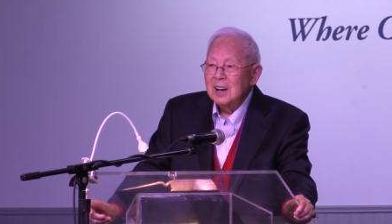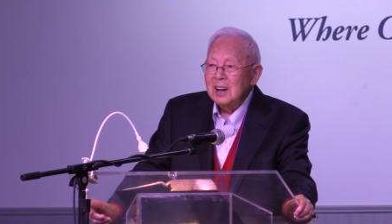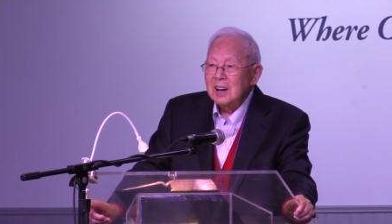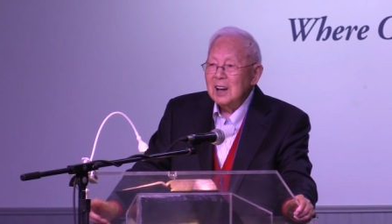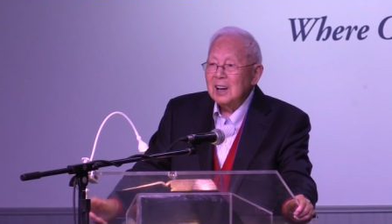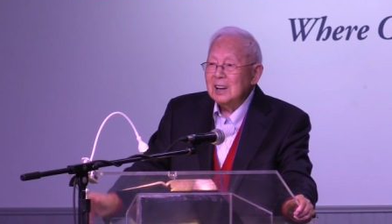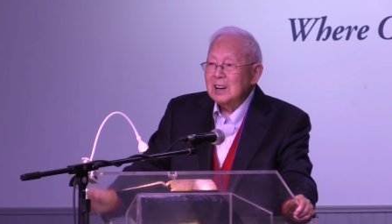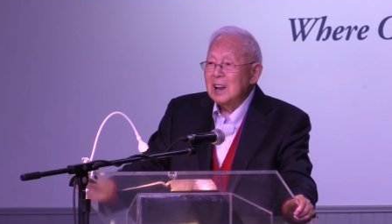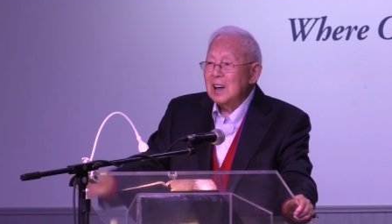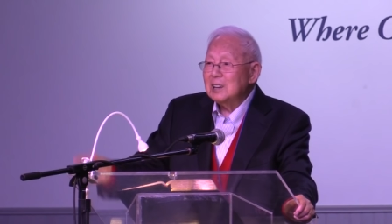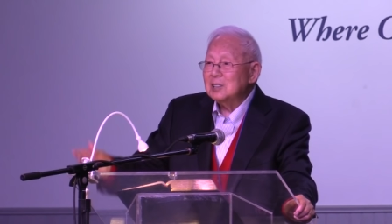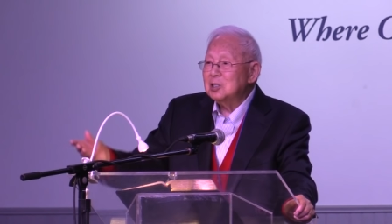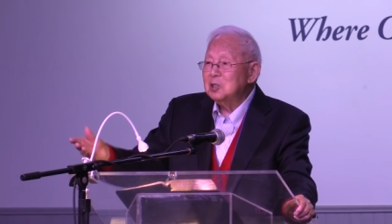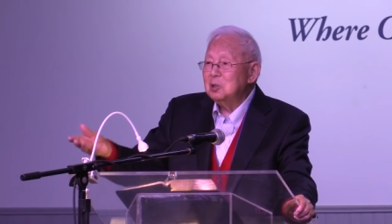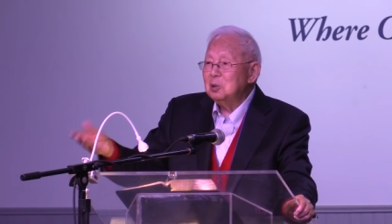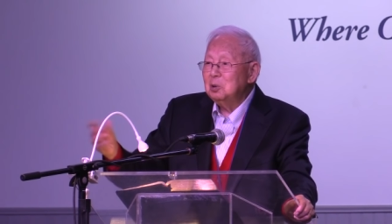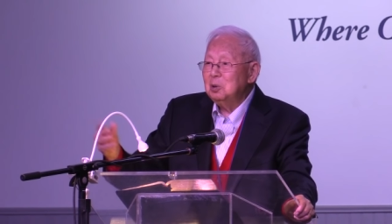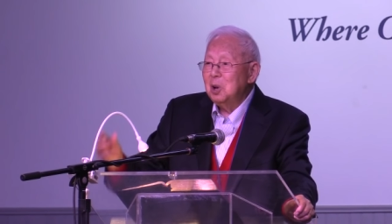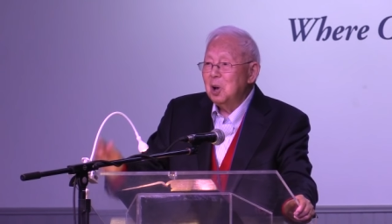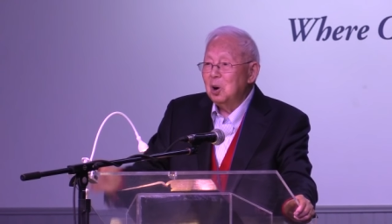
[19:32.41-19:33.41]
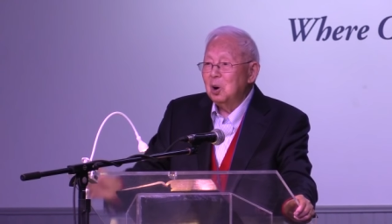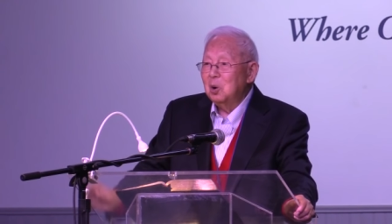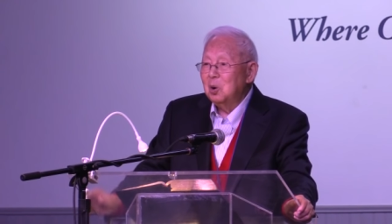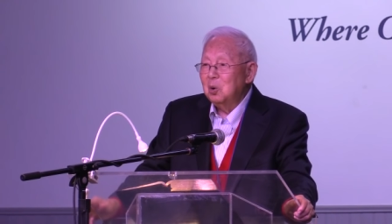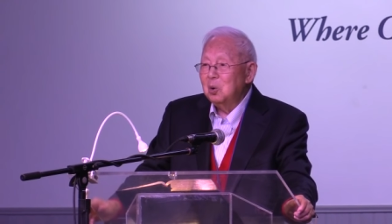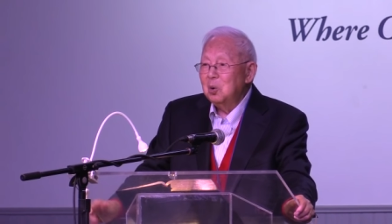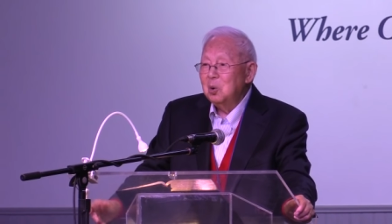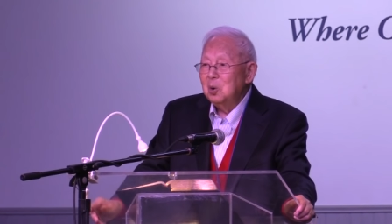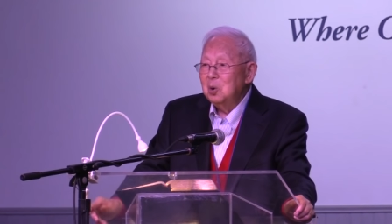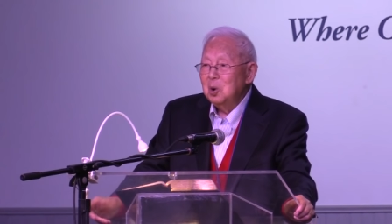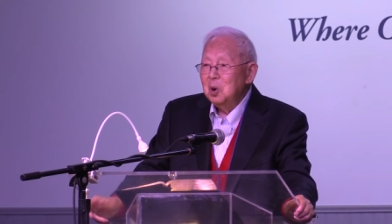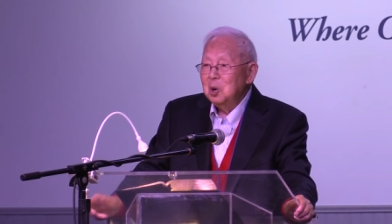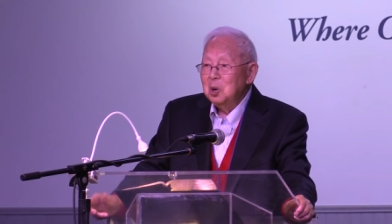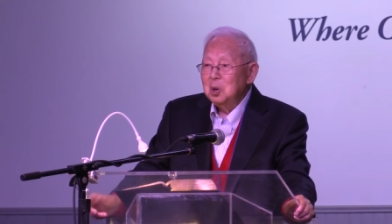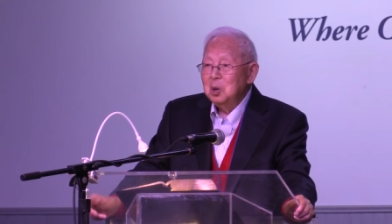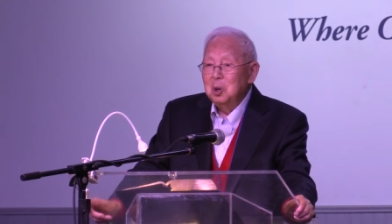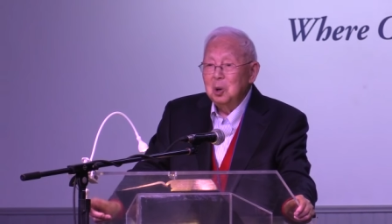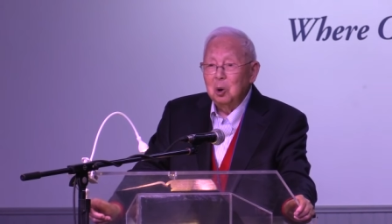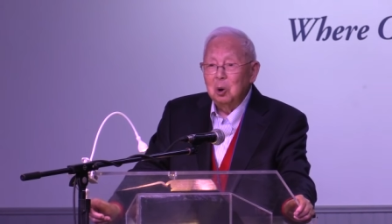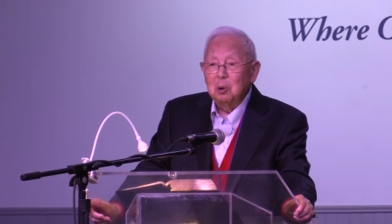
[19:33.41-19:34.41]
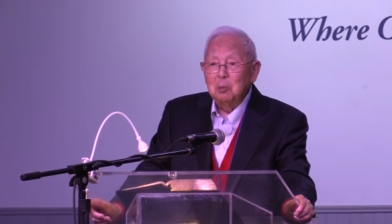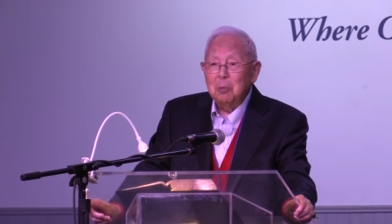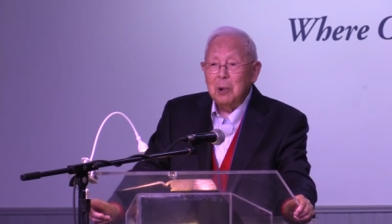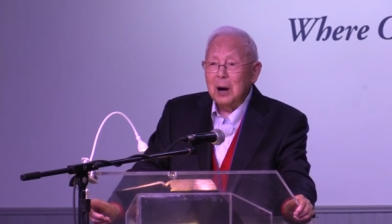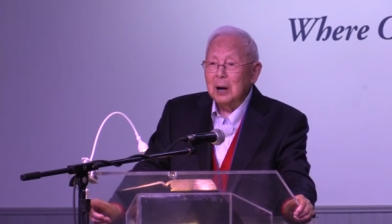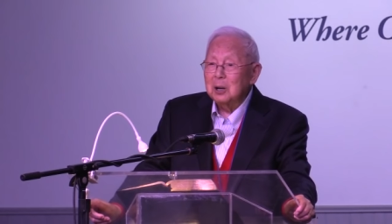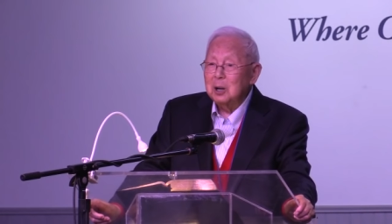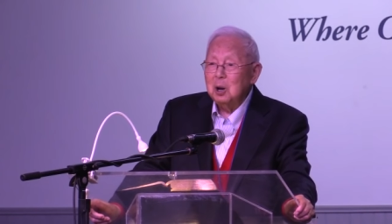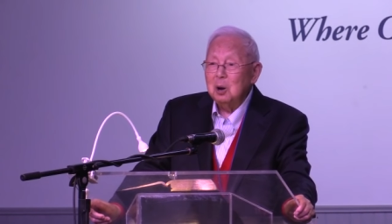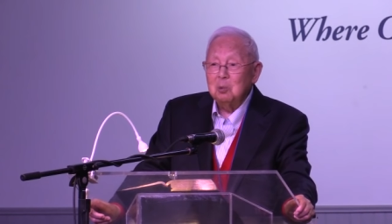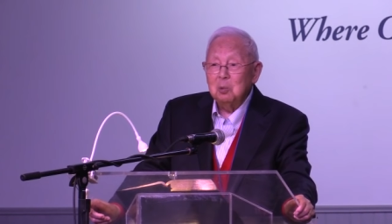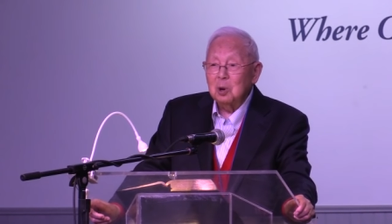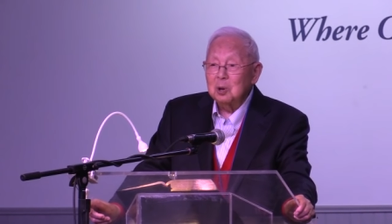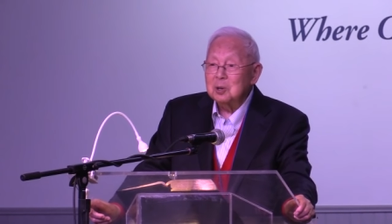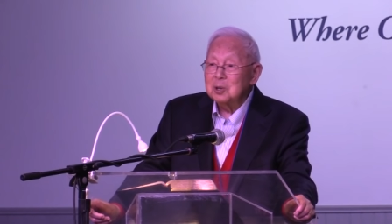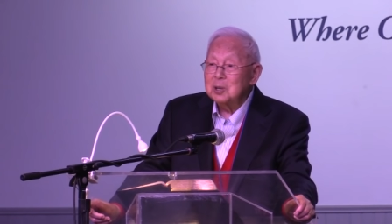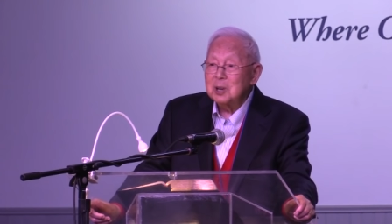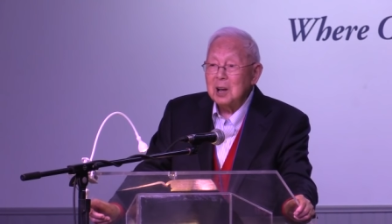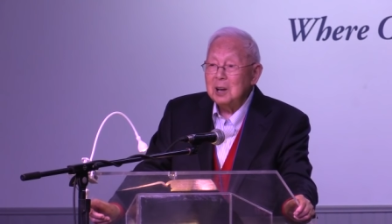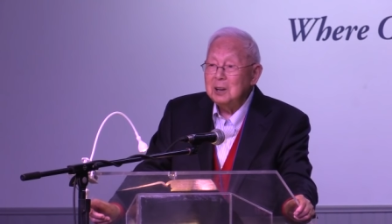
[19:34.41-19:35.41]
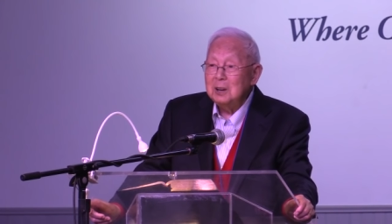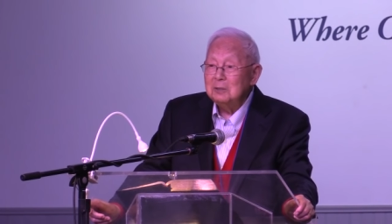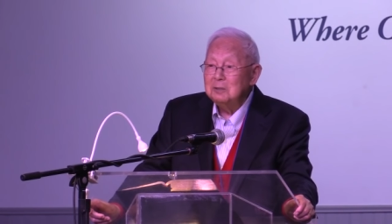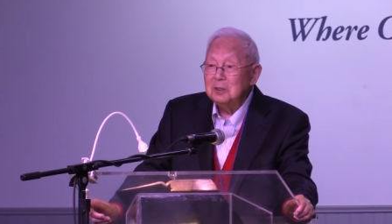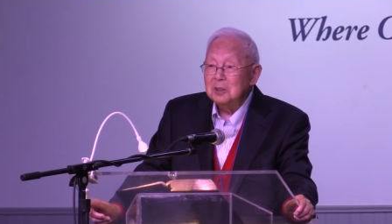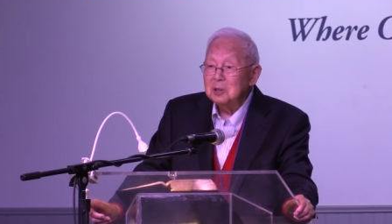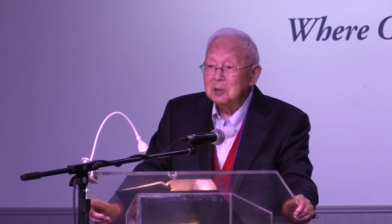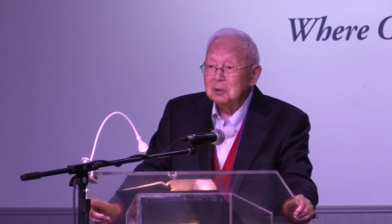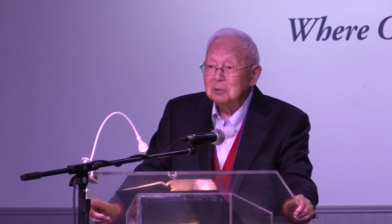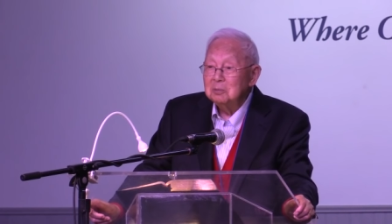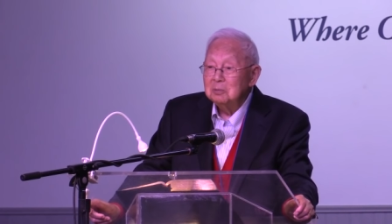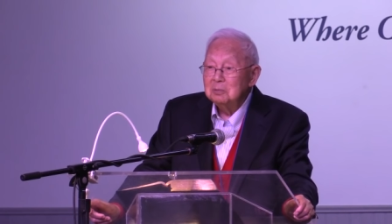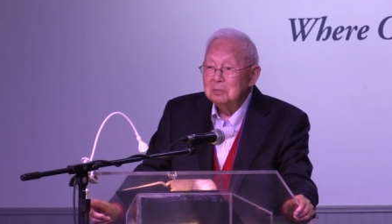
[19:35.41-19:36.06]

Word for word: And as you know, nobody was saved.